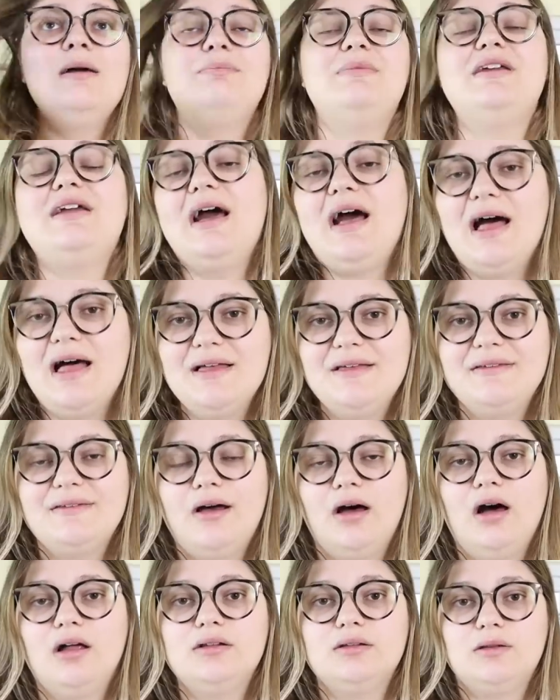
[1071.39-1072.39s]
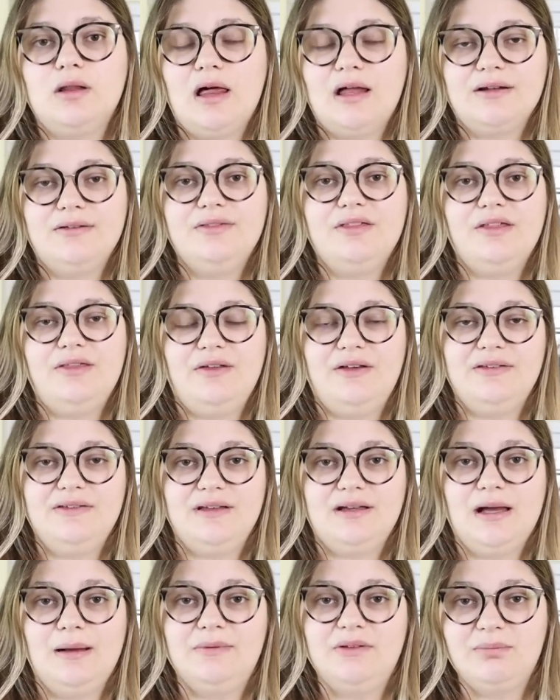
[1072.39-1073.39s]
because a lot of the things
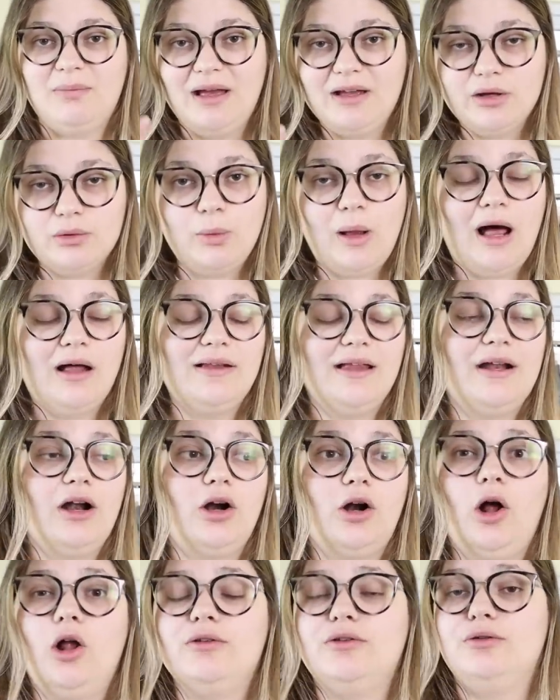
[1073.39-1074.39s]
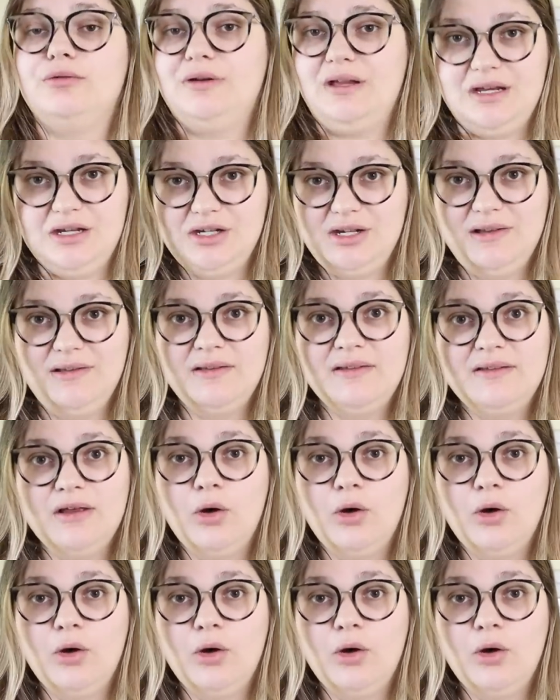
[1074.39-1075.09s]
that come to my Goodwill outlet are all donations.